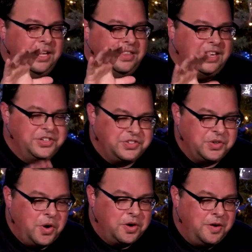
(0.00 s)
and the
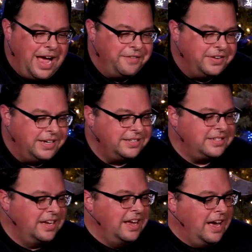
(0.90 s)
historical
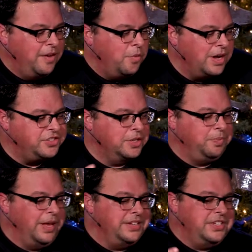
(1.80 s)
evidence of what took
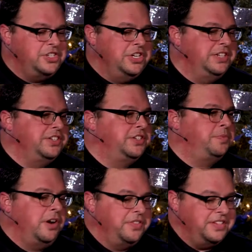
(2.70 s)
place in Jesus'
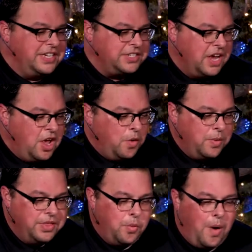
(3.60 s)
birth. It says,
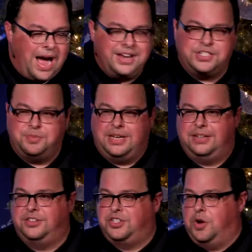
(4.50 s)
when the wise
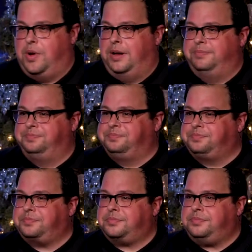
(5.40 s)
men show up,
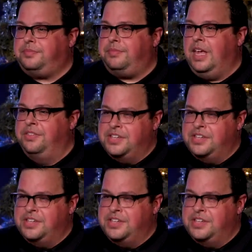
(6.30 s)
and